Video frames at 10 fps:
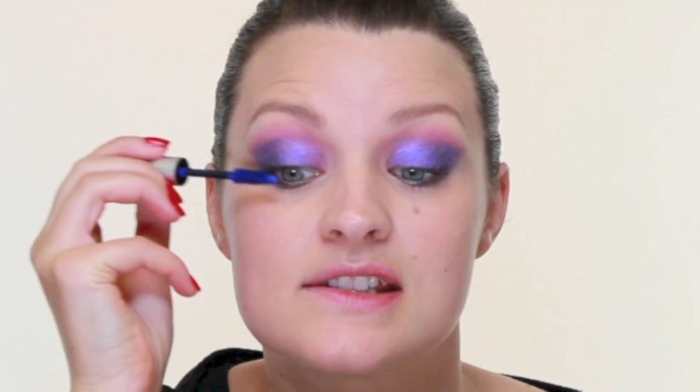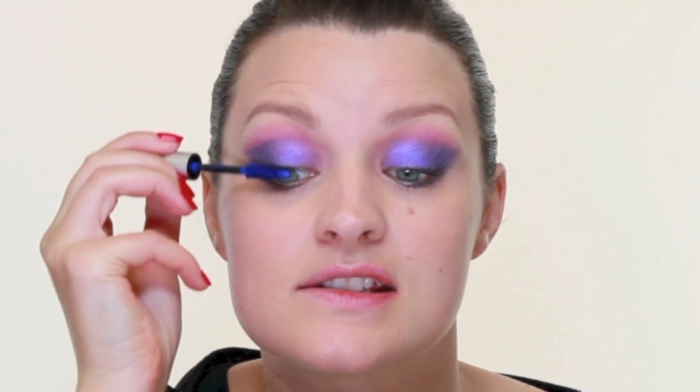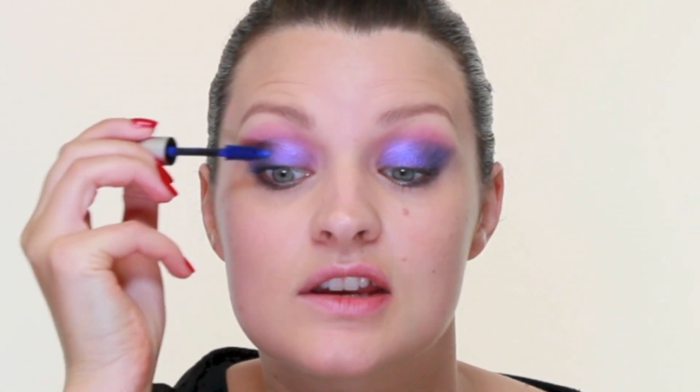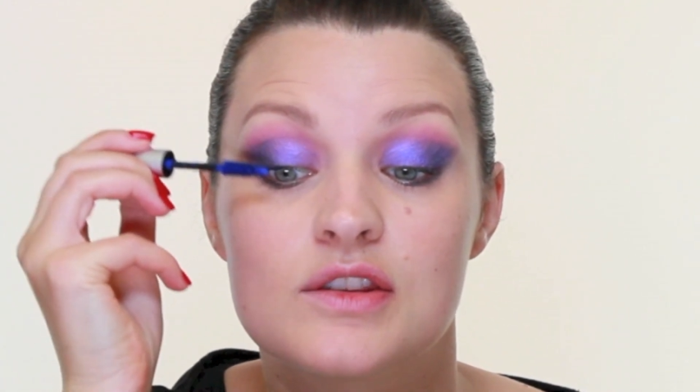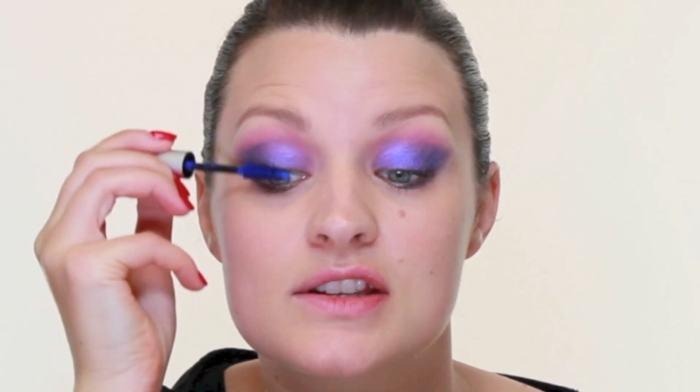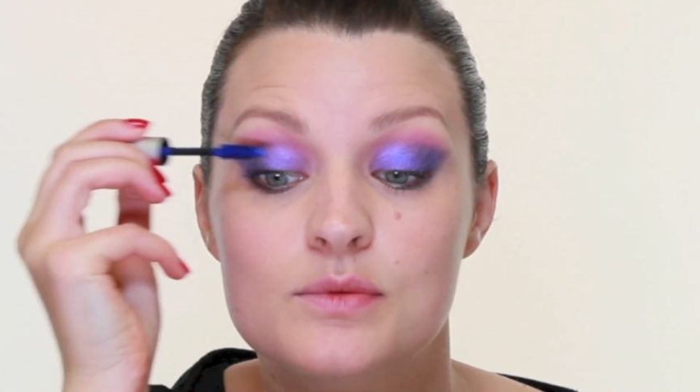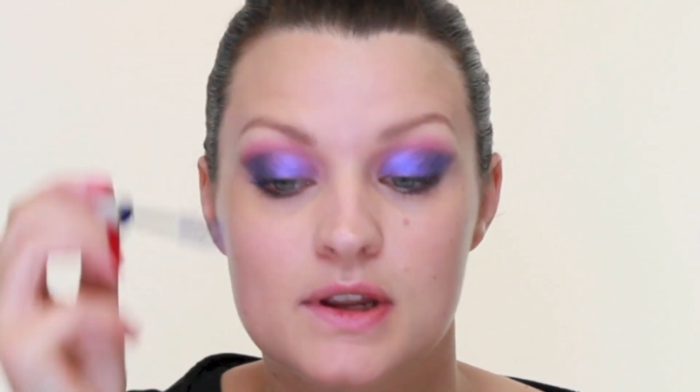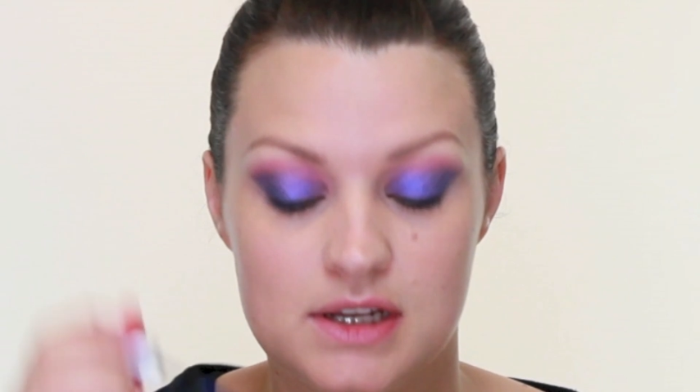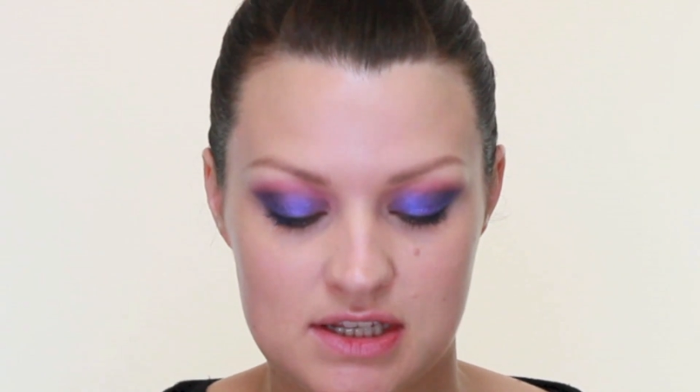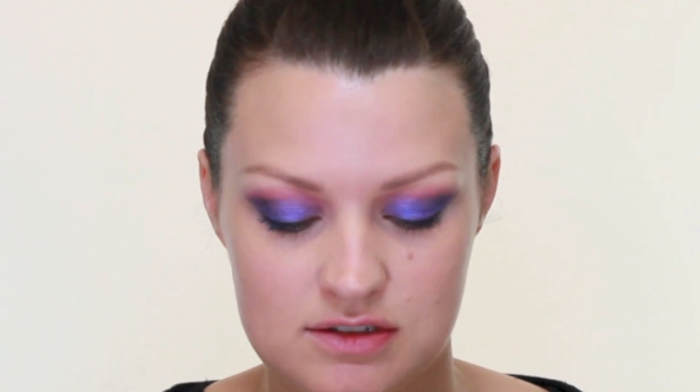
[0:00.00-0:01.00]
So this
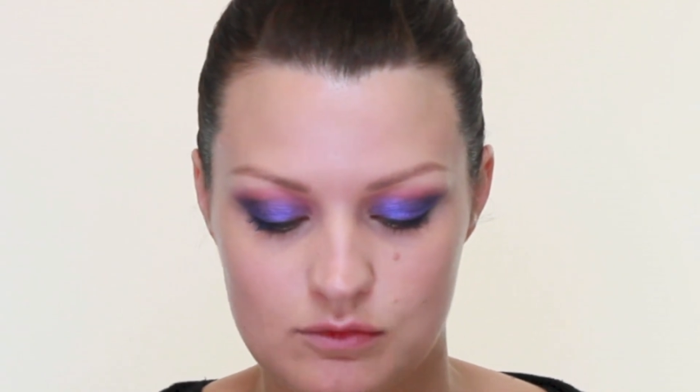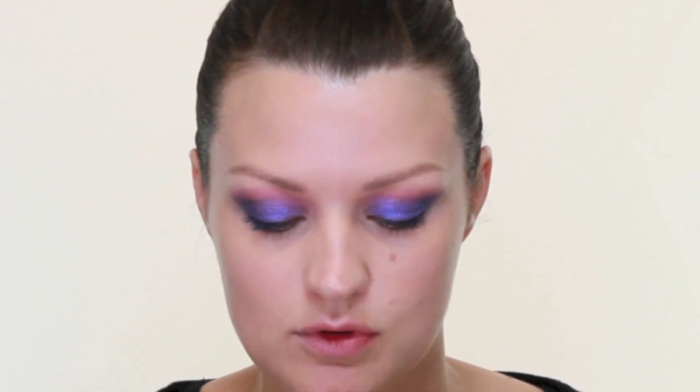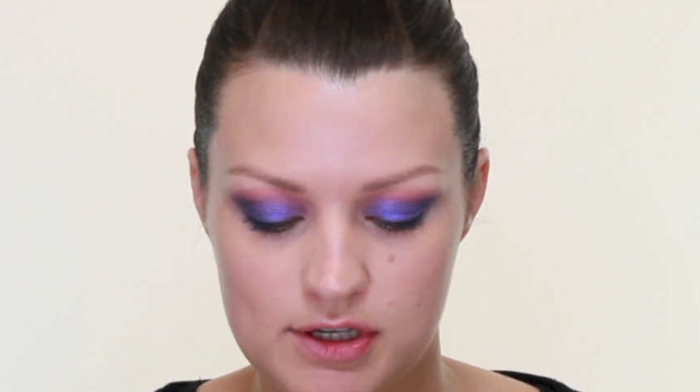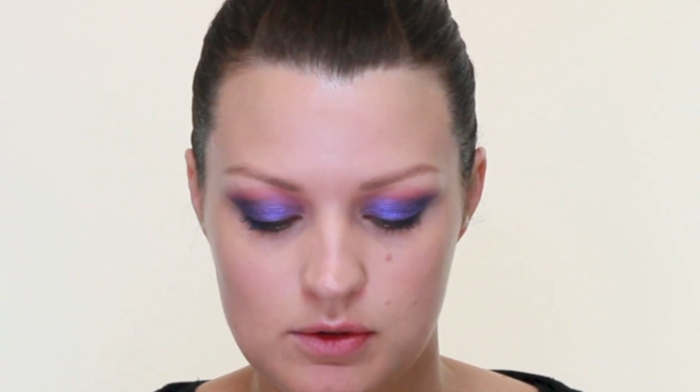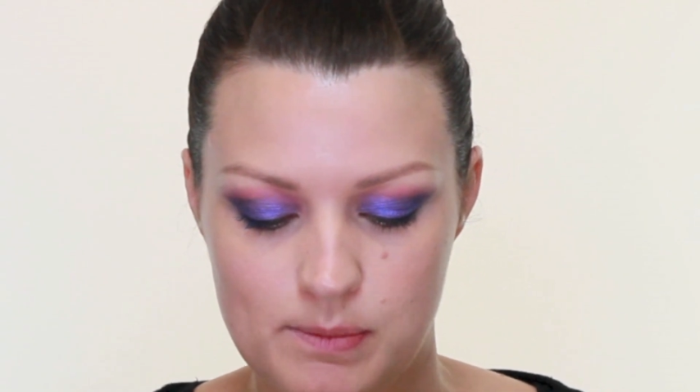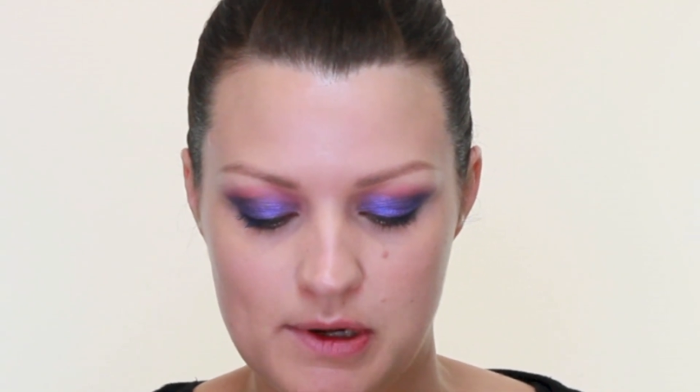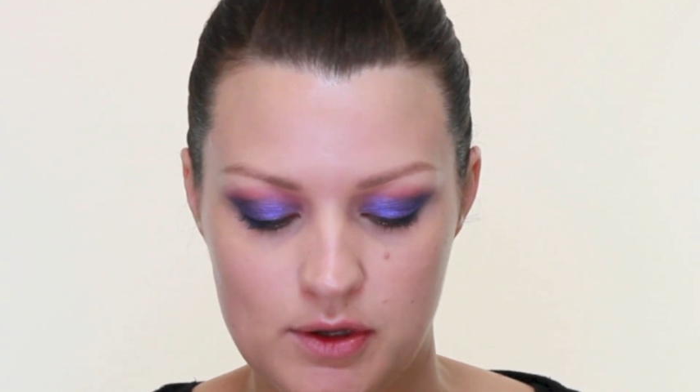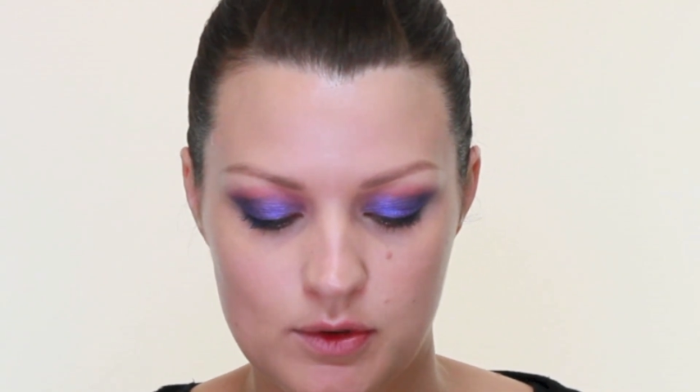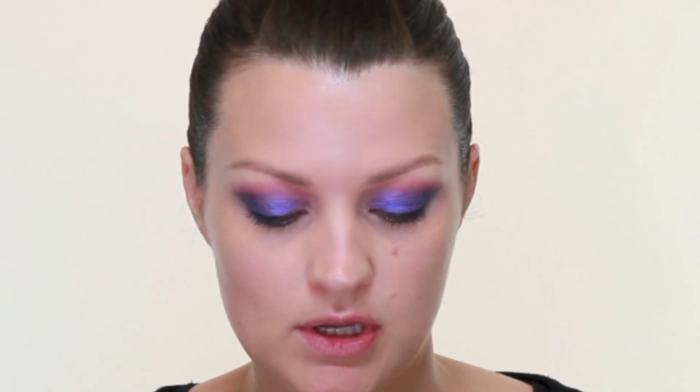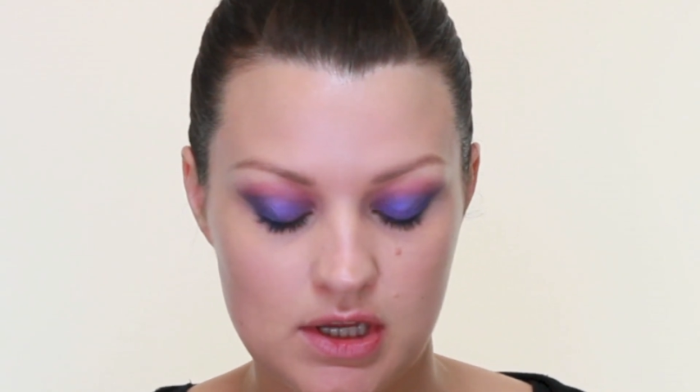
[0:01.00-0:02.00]
one is a royal
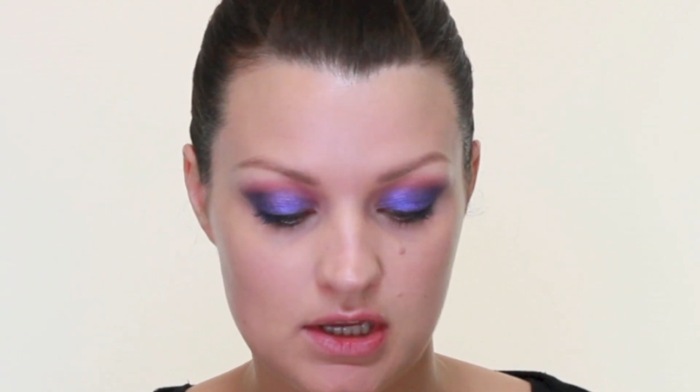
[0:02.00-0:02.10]
blue.